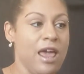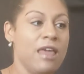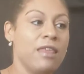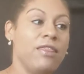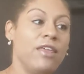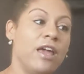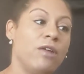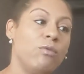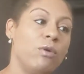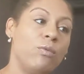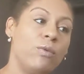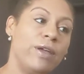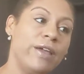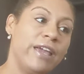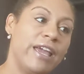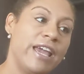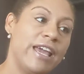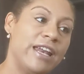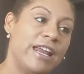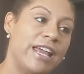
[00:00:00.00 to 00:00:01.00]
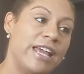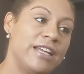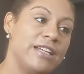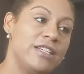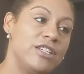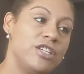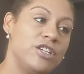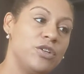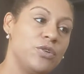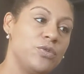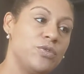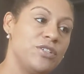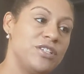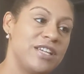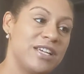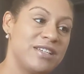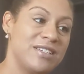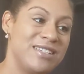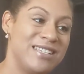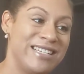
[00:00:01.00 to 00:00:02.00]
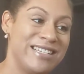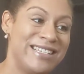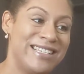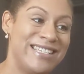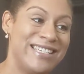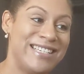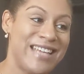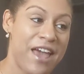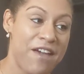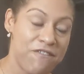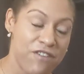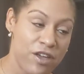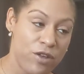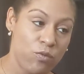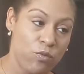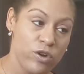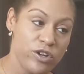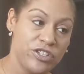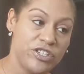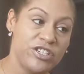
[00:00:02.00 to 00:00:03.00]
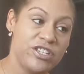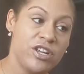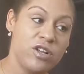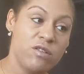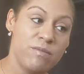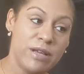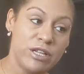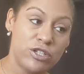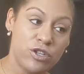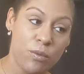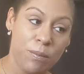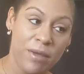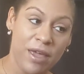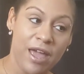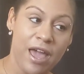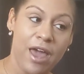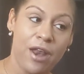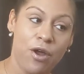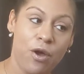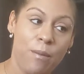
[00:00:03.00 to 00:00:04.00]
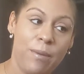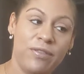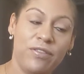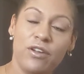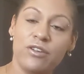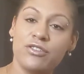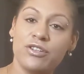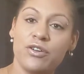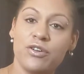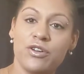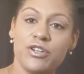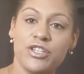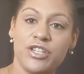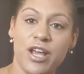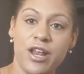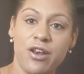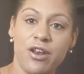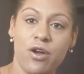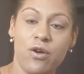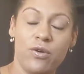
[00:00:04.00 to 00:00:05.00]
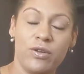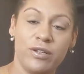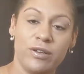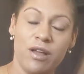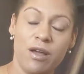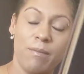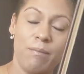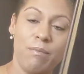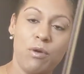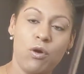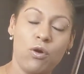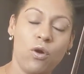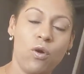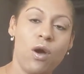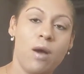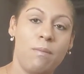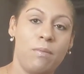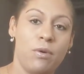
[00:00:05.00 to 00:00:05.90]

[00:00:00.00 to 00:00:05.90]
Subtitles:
Then when we get into 67, we're still mezzo piano, but there's a crescendo, a poco a